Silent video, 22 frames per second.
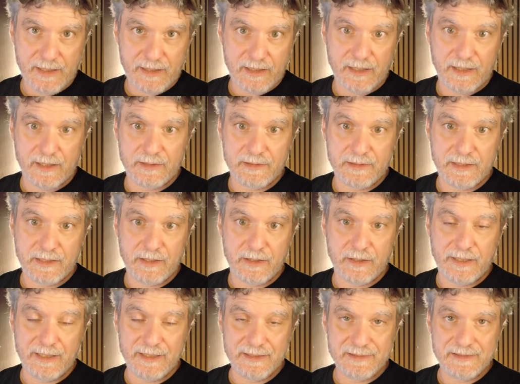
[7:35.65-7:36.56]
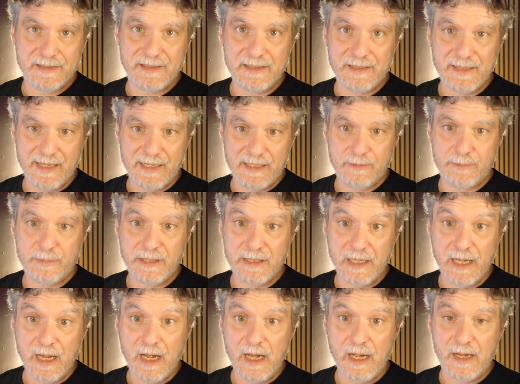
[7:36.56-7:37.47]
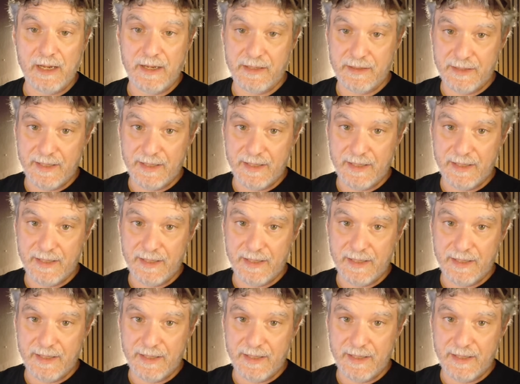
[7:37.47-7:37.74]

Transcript: guy there is the A P I.